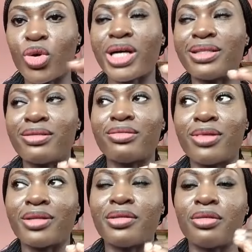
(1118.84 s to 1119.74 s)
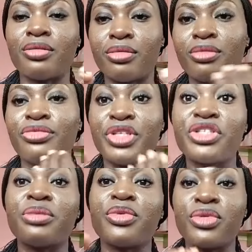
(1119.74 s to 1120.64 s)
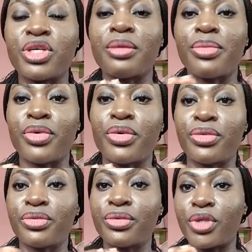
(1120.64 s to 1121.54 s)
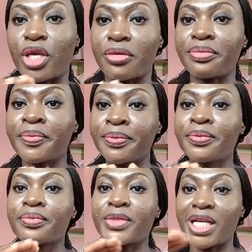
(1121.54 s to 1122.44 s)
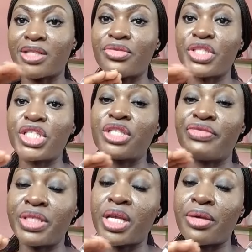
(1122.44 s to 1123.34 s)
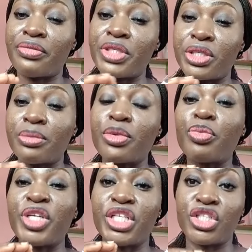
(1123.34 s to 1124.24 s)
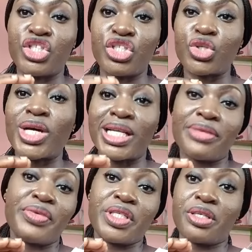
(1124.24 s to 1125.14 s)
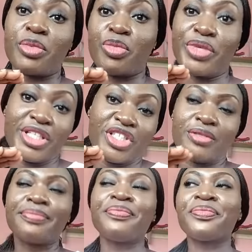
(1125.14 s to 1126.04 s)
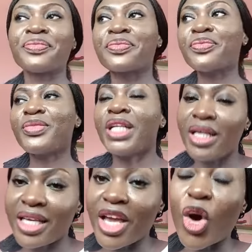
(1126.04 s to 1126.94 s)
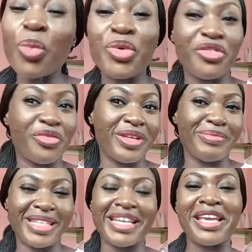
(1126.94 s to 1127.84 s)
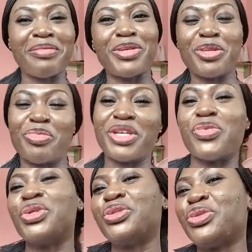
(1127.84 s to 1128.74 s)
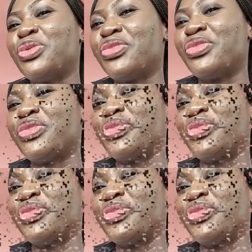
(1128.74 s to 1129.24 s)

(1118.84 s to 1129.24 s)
Talk at a reasonable tempo. Okay, as a reasonable pitch. Talk at a reasonable pitch. Okay, hope you've been able to pick one or two.